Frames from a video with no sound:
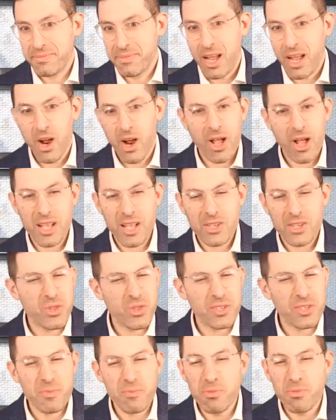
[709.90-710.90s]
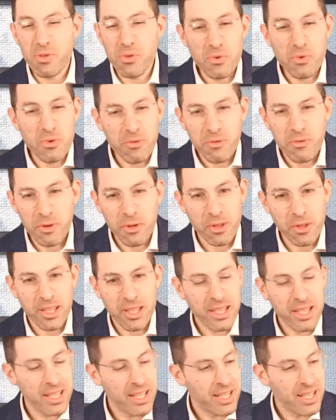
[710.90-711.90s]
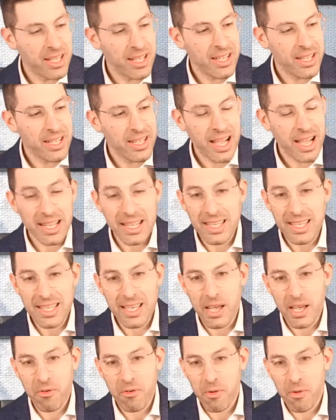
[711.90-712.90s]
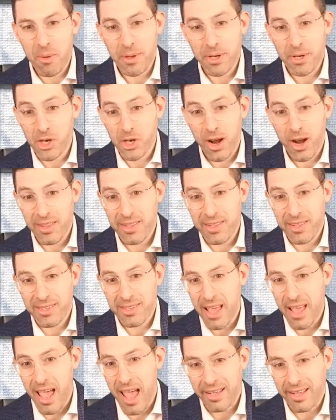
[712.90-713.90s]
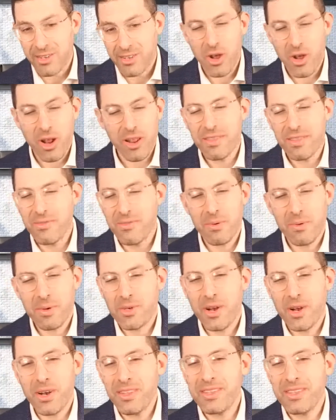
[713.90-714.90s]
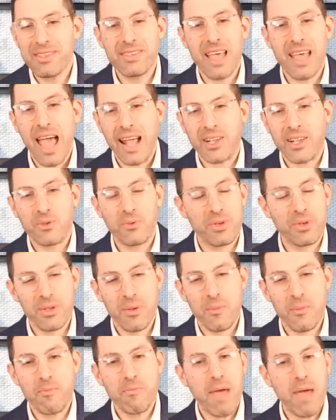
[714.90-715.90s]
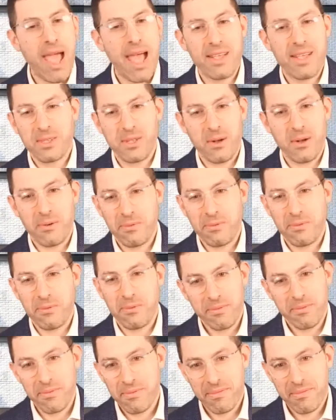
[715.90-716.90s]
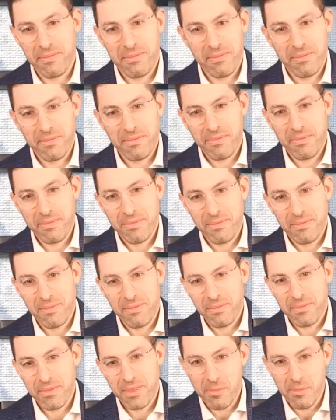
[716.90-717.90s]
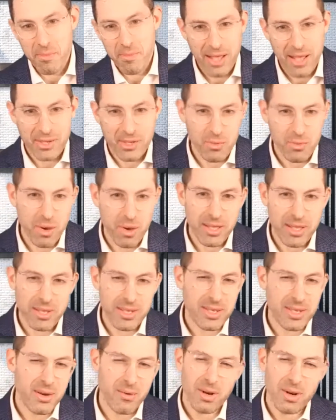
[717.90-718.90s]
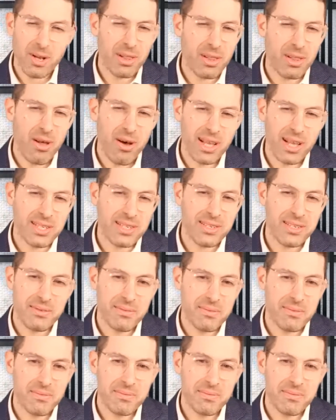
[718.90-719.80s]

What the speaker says: I saw this beautiful idea from Rabbi Jonathan Sacks. Rabbi Jonathan Sacks was a master. He passed away this year. What a loss.